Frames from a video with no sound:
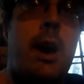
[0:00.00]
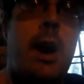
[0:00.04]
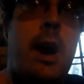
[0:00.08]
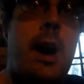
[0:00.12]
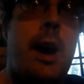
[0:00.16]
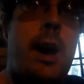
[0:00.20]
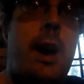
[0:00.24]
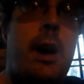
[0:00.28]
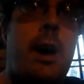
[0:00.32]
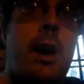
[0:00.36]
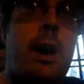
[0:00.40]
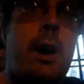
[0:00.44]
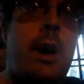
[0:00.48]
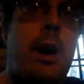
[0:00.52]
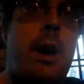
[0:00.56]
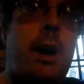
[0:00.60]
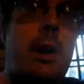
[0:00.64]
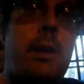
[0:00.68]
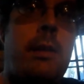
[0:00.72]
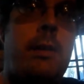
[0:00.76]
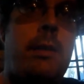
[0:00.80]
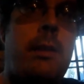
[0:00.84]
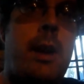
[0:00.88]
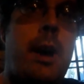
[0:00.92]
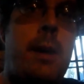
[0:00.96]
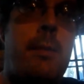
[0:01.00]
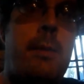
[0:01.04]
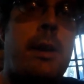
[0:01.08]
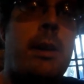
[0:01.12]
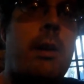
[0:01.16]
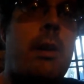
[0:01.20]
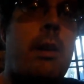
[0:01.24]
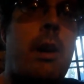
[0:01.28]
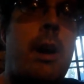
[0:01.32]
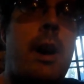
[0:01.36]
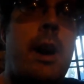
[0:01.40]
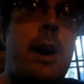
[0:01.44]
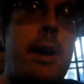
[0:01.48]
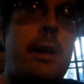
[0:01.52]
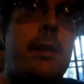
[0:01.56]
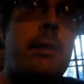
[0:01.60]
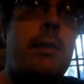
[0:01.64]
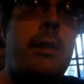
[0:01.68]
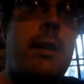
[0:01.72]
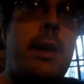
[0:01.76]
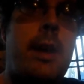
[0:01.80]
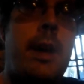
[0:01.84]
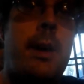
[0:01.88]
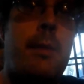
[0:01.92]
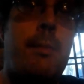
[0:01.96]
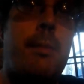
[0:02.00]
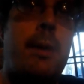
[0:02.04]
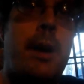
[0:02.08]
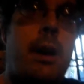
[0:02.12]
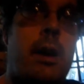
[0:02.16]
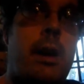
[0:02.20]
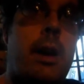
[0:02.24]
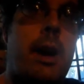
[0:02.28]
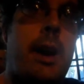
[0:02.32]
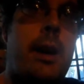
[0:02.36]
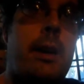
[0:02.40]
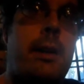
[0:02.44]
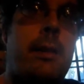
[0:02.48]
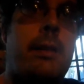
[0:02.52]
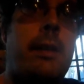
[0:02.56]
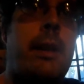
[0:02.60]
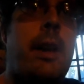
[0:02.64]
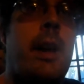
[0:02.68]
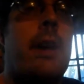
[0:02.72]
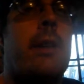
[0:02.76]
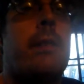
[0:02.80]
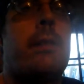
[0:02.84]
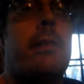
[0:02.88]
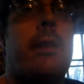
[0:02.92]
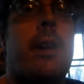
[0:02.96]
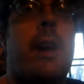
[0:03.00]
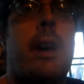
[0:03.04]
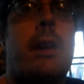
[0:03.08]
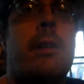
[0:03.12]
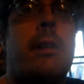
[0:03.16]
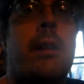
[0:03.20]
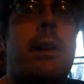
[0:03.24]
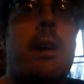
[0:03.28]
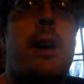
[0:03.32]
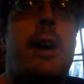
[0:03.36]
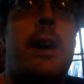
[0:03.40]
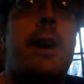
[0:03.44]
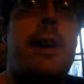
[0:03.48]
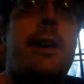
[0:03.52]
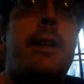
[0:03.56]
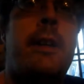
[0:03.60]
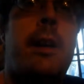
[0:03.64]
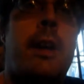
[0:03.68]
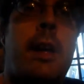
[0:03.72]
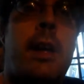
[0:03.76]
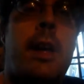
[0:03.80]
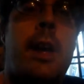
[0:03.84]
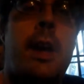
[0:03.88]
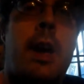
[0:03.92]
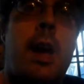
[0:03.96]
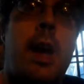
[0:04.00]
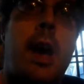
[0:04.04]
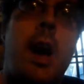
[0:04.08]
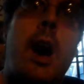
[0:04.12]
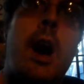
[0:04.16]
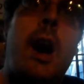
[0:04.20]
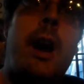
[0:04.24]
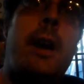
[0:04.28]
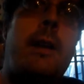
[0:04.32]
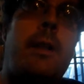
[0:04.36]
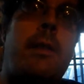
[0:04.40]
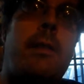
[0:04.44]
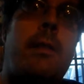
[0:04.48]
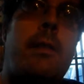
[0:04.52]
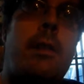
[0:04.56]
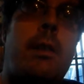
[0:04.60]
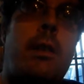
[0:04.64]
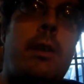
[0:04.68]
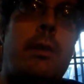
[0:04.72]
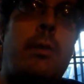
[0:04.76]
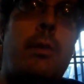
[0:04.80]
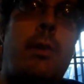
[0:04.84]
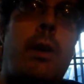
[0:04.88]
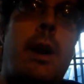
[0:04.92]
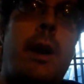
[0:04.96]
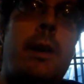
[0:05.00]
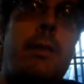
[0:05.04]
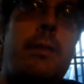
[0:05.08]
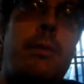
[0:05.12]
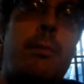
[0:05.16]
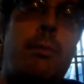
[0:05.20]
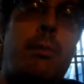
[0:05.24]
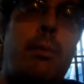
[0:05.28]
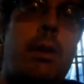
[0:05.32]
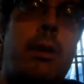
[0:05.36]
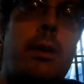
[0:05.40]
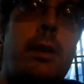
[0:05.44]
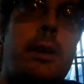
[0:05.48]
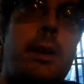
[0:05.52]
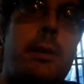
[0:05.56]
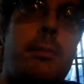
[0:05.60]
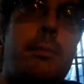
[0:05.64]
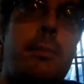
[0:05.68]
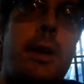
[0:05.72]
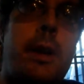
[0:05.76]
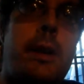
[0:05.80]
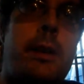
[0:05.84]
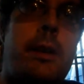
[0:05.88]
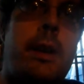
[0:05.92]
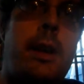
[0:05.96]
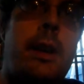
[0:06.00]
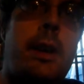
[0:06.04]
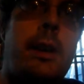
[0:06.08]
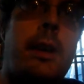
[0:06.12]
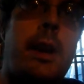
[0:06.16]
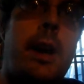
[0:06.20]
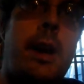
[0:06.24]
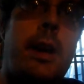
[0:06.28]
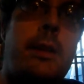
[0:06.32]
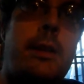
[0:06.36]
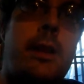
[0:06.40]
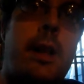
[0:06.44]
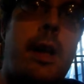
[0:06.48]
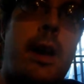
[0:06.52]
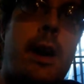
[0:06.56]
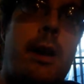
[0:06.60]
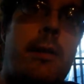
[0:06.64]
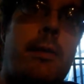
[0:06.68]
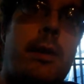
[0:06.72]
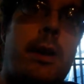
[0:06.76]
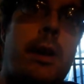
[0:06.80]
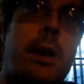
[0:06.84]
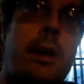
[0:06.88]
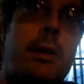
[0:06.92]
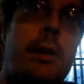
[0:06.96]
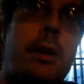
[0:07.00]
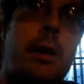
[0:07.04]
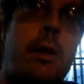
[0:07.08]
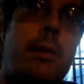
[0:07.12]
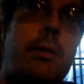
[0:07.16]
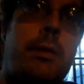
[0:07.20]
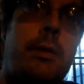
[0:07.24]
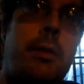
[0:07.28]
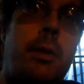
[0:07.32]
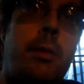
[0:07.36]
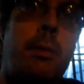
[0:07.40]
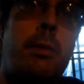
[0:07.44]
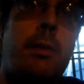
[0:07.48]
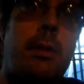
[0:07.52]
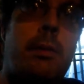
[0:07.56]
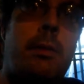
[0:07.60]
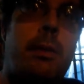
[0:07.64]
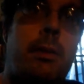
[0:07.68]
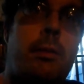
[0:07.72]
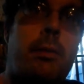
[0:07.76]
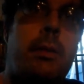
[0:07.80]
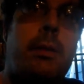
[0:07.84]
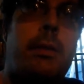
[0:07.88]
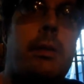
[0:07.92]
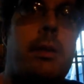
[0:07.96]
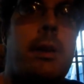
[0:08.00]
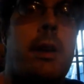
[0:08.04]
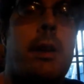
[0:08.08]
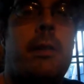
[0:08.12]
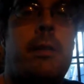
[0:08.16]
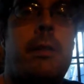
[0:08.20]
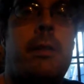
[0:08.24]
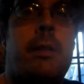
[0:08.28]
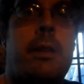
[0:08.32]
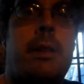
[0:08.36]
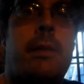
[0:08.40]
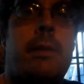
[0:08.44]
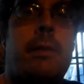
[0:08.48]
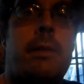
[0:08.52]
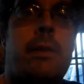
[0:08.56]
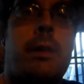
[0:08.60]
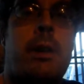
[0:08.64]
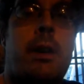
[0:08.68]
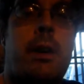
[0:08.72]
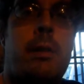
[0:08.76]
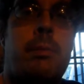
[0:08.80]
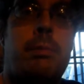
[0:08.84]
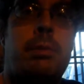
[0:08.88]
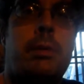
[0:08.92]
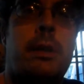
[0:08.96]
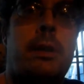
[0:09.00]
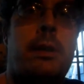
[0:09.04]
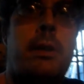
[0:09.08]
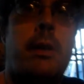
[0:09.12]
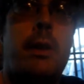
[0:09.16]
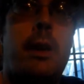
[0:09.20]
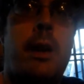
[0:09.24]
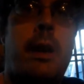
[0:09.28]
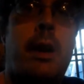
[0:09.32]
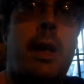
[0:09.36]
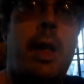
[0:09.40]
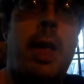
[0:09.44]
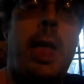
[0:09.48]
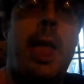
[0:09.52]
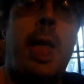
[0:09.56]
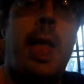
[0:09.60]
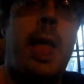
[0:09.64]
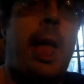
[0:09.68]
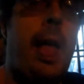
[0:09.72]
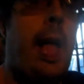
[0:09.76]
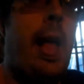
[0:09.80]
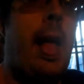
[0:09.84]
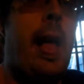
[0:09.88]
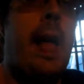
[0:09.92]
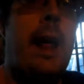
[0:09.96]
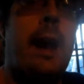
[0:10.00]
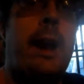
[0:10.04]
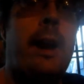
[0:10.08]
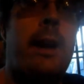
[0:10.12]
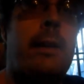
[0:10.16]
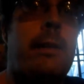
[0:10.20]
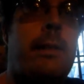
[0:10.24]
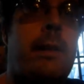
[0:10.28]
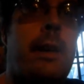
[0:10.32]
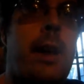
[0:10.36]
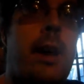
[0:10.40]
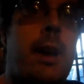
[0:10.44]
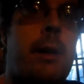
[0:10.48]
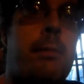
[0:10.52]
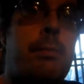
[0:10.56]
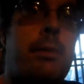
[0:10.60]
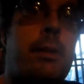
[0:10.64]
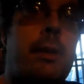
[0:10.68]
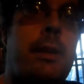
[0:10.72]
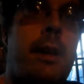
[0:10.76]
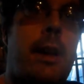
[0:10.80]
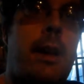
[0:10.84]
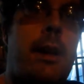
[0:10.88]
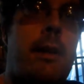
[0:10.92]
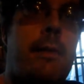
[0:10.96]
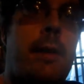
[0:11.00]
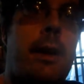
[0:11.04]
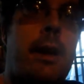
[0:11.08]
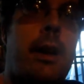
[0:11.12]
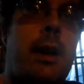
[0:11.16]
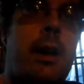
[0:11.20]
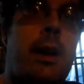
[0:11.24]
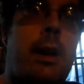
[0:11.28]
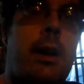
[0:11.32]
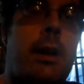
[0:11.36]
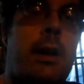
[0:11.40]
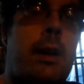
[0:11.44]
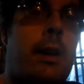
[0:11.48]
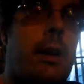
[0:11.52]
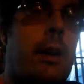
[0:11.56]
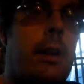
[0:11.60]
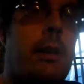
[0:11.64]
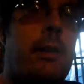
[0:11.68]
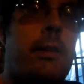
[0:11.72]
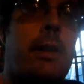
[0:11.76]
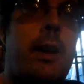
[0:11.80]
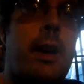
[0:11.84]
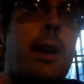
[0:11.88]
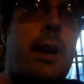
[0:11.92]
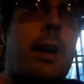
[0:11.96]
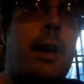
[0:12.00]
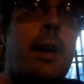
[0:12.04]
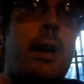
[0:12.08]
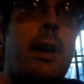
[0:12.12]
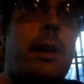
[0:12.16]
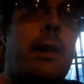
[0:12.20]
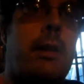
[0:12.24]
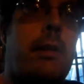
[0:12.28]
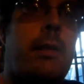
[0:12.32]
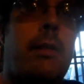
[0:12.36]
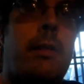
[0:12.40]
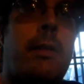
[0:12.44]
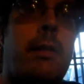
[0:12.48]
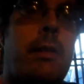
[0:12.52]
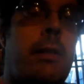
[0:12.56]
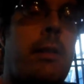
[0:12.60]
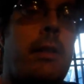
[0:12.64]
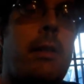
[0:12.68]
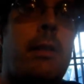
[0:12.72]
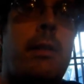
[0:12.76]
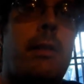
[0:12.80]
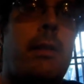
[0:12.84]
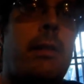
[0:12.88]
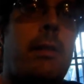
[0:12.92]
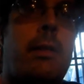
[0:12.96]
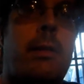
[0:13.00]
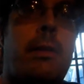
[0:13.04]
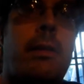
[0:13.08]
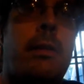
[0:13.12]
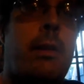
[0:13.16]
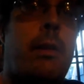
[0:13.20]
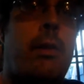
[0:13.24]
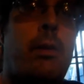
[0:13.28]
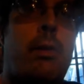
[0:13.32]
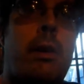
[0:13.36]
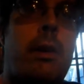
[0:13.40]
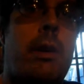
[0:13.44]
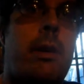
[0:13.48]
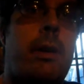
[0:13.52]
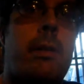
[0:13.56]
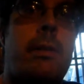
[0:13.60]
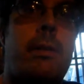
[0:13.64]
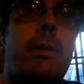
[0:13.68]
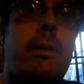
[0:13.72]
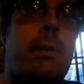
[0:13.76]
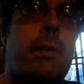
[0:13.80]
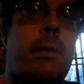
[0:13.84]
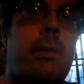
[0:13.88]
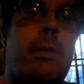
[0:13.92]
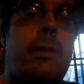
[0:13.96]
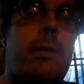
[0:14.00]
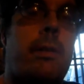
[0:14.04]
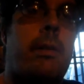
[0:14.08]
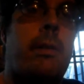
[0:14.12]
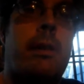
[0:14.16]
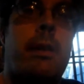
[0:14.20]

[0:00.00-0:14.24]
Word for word: I honestly, I've been crying today about it. I just can't stop crying. I just started watching Mark and Mindy again. They have it on YouTube. Someone was nice enough to upload it. And I just can't believe it. I just can't. I just. It's, there's no words. There's.